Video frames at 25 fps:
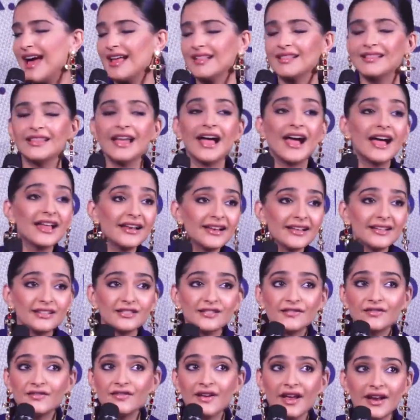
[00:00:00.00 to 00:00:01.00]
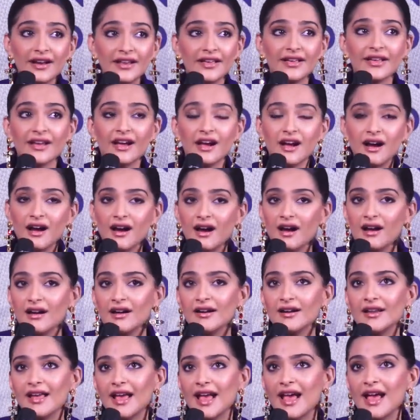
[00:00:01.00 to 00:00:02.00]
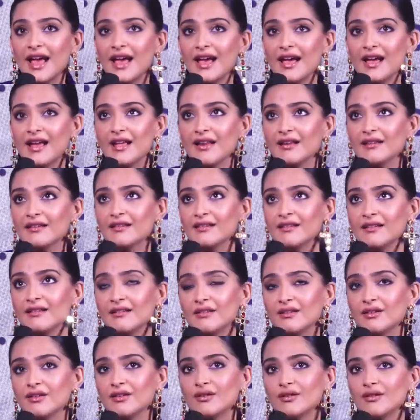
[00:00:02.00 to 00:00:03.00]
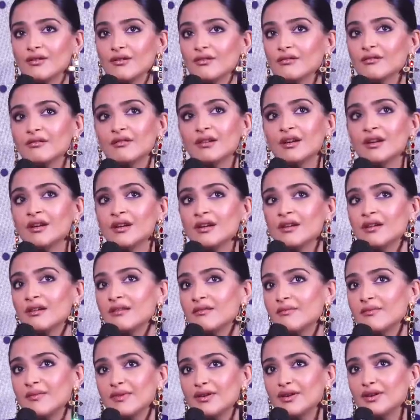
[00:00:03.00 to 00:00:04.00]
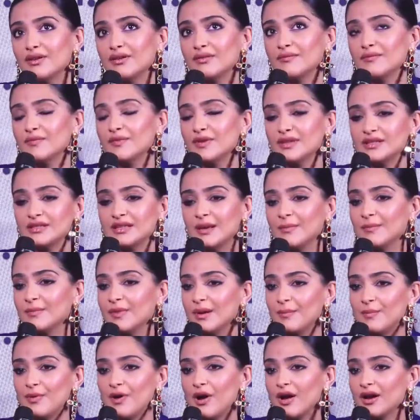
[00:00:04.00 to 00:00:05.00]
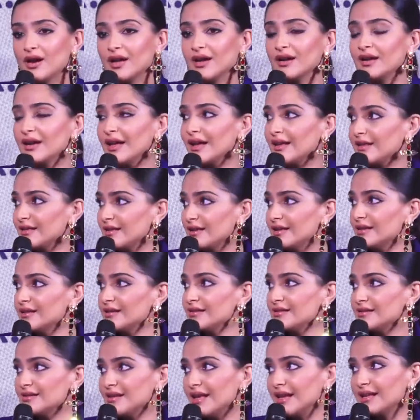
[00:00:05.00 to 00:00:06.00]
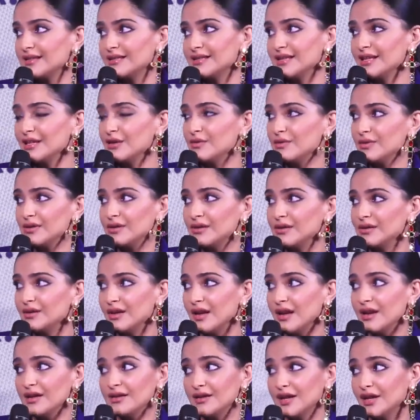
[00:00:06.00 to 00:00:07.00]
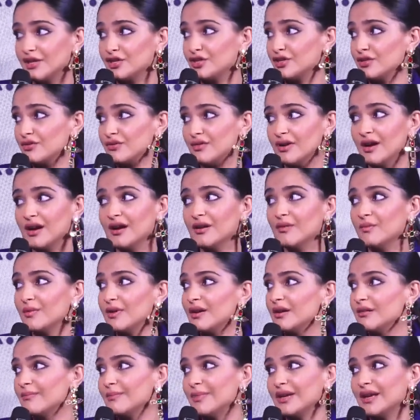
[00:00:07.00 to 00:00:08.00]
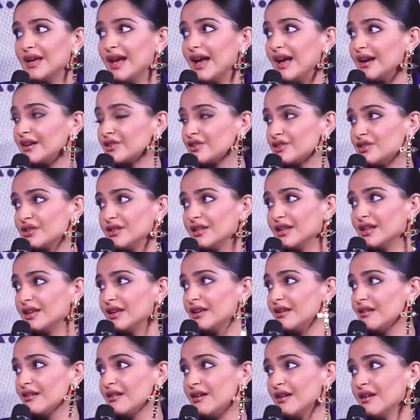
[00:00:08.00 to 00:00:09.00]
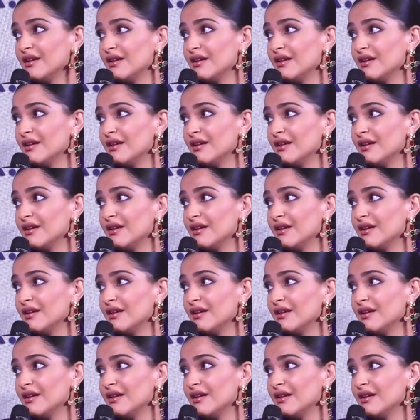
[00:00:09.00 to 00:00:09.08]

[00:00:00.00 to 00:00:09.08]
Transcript: And that is very hard. And you know, a product like this, like ZzzQuil Natura, will be actually